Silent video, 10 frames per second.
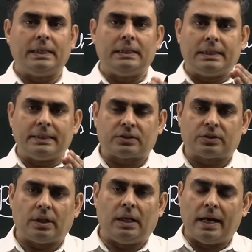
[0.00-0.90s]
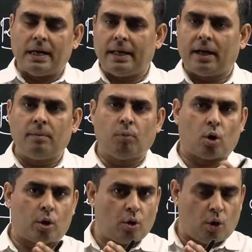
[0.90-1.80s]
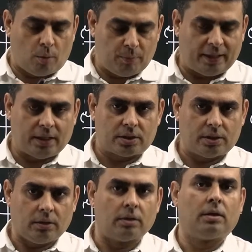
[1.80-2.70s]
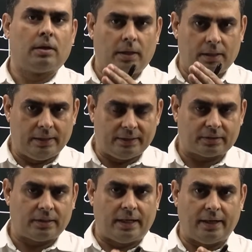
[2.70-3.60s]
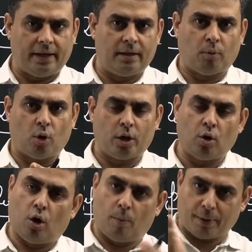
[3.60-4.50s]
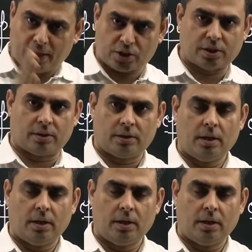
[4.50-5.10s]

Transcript: in this lending and borrowing obligation, in this lending and borrowing operation,